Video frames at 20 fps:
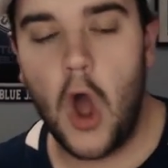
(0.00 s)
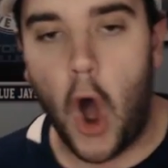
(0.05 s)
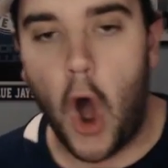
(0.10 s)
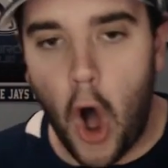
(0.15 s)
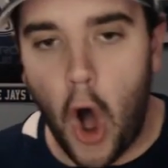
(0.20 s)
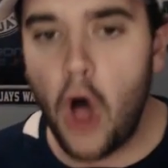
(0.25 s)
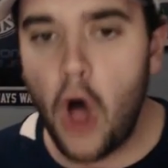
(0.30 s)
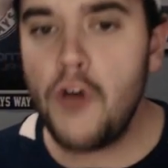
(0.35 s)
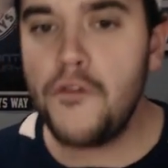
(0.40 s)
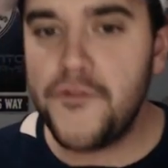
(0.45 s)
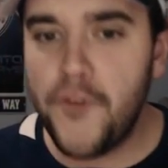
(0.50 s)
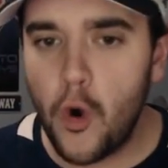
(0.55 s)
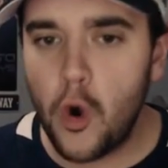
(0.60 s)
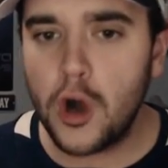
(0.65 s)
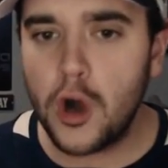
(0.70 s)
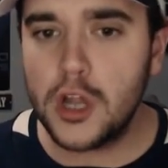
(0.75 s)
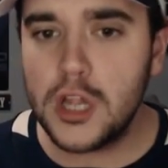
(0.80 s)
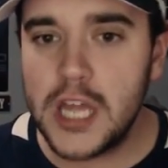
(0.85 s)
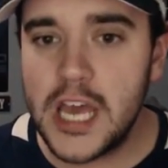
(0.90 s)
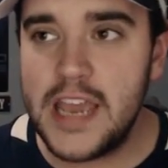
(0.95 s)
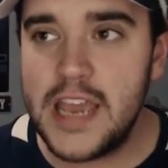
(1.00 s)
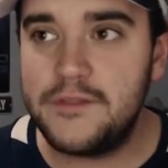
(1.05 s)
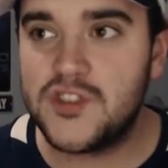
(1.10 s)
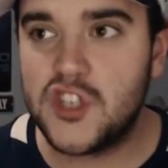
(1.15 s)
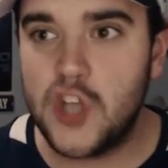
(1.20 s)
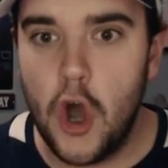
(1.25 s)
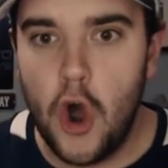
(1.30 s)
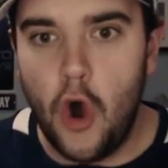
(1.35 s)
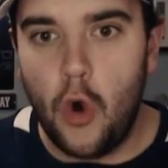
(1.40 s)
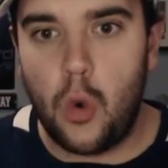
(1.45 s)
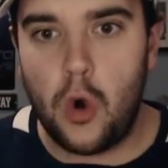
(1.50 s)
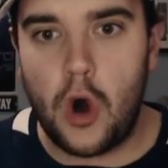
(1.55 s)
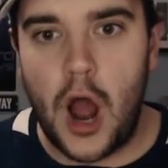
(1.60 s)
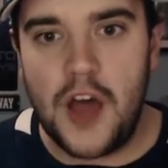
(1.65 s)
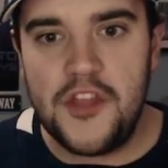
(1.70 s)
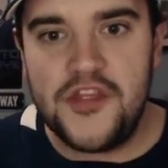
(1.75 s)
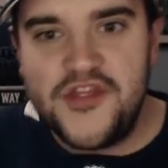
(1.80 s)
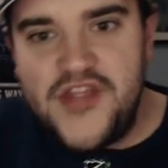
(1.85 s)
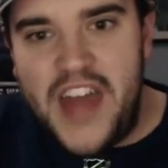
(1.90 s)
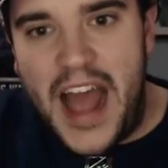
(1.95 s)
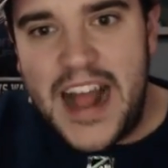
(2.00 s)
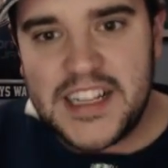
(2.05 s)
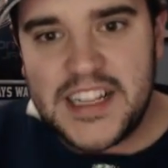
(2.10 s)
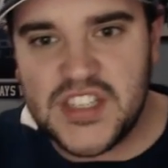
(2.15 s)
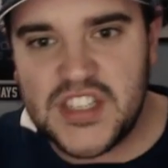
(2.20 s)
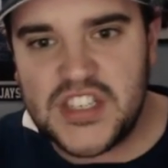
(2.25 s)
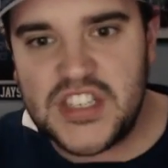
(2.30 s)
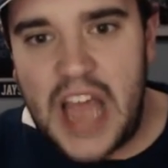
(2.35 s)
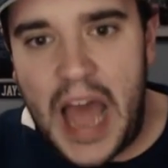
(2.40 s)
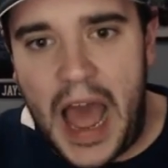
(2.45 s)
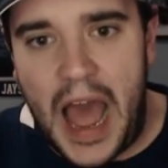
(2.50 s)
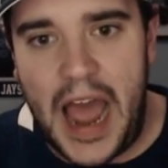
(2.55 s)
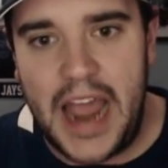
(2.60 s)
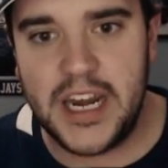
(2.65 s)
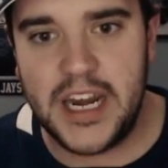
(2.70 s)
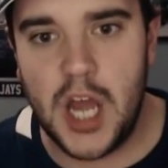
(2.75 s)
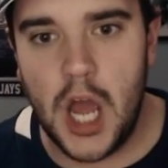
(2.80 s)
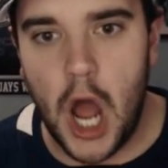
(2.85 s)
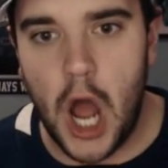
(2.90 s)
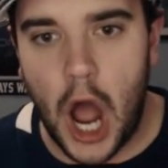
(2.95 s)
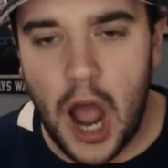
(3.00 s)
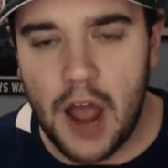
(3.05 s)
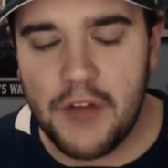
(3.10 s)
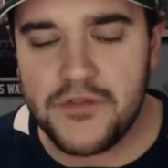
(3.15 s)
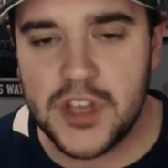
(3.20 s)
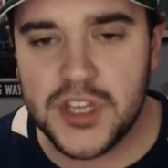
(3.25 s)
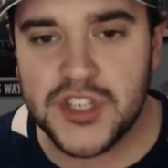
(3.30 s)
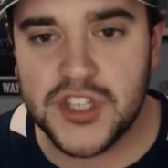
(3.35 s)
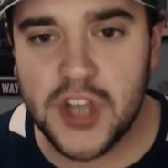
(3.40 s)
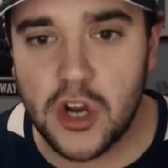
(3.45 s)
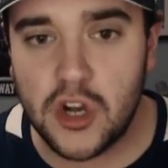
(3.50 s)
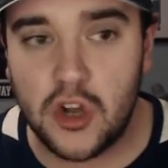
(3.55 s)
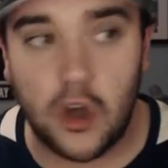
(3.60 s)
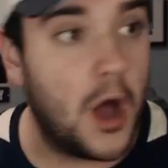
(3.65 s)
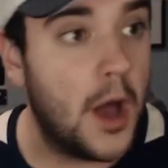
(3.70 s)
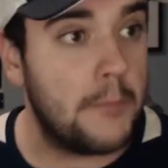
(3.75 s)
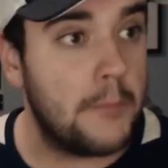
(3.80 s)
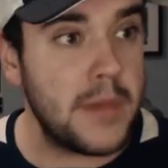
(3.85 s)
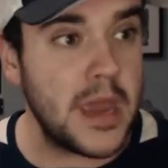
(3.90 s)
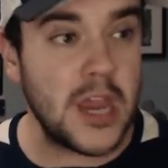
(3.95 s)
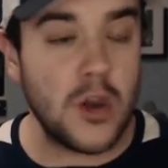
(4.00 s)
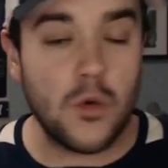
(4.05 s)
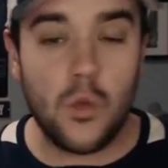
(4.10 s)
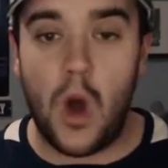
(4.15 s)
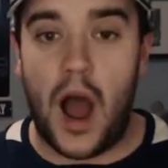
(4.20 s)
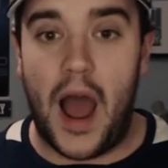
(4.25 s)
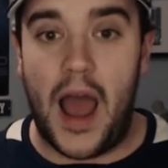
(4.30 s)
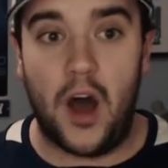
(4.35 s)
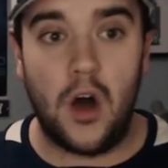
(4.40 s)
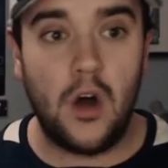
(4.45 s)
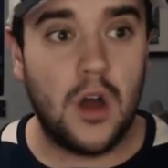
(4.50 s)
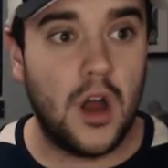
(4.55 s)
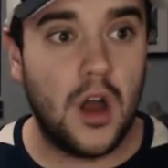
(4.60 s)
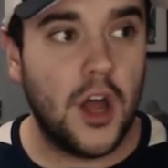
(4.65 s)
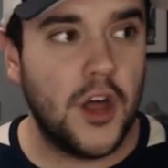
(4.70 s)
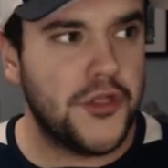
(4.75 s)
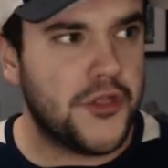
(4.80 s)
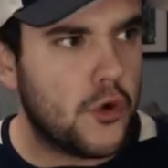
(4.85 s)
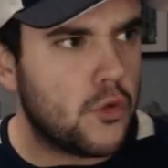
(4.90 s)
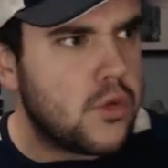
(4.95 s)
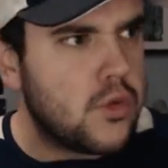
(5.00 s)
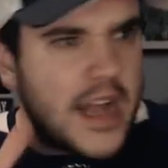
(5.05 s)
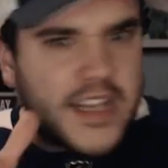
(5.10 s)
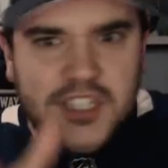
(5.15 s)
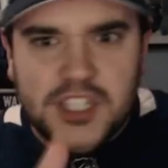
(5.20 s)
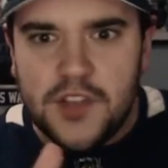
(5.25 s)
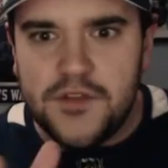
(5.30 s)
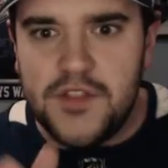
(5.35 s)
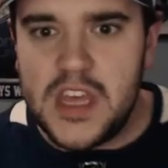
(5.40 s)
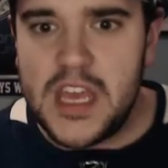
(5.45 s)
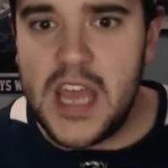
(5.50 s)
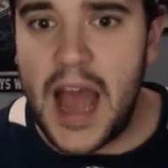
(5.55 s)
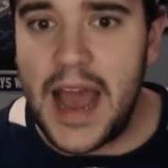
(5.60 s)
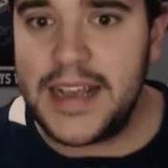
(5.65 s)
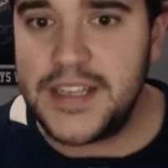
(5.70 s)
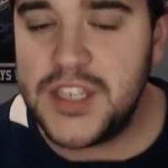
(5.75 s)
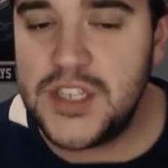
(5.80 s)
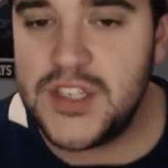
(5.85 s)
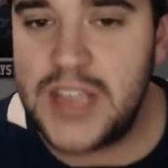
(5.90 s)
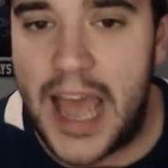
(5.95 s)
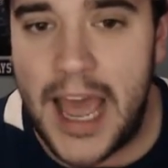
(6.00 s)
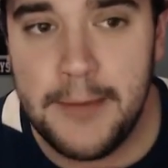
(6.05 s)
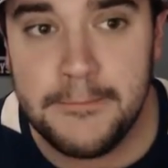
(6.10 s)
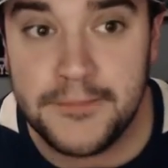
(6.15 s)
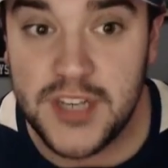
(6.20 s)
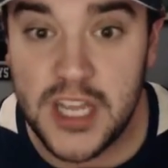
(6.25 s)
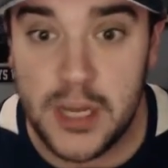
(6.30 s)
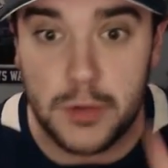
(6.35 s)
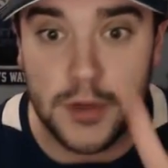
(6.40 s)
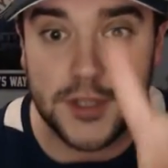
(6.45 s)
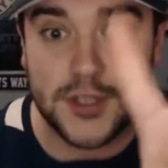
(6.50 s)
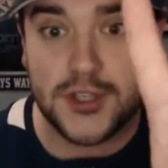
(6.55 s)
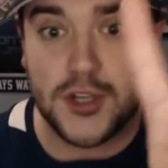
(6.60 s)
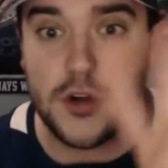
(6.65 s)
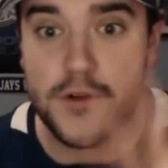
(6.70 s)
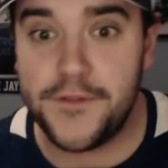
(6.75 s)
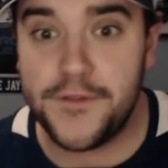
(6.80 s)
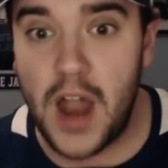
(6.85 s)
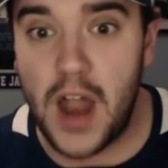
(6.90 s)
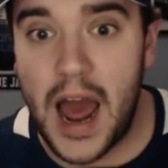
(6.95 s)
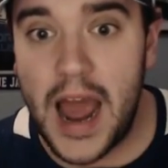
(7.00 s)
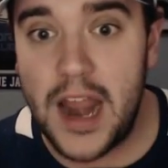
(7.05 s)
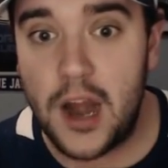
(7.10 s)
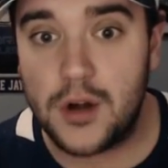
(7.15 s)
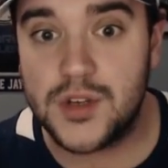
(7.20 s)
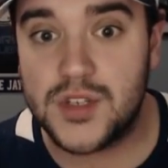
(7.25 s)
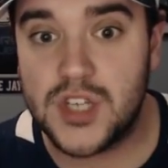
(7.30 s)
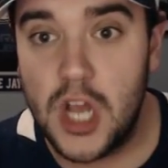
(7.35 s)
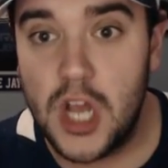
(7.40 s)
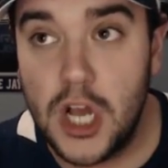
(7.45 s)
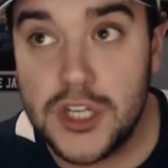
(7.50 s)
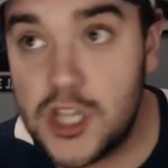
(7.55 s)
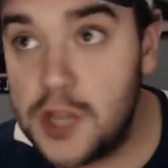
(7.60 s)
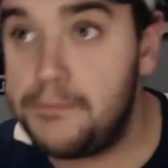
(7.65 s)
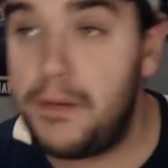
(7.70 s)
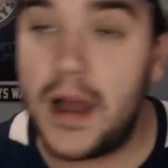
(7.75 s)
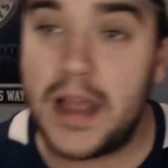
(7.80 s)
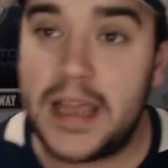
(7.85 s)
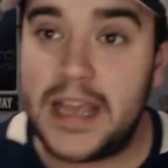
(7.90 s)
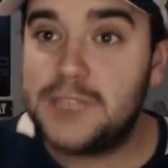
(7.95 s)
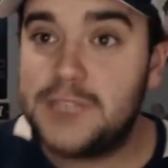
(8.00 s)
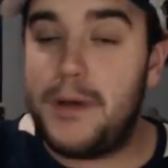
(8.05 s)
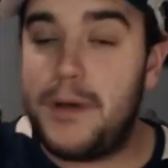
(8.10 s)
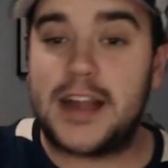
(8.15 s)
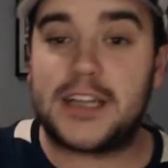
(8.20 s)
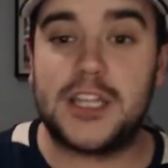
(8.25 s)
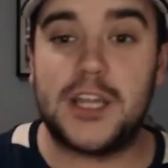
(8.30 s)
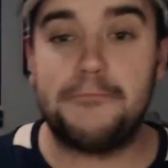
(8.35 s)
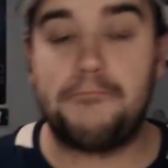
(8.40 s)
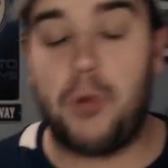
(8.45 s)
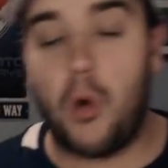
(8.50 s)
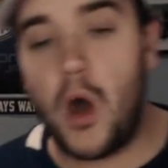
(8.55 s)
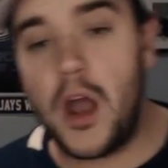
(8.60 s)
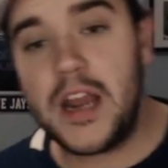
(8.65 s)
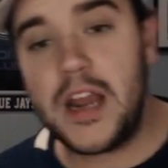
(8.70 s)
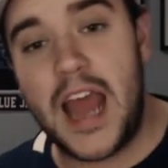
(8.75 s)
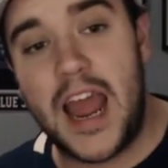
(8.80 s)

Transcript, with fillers: All four Leafs were on that side of the circle. Meanwhile, the rest of the ice is empty with two Flyers. So the puck gets back to the point.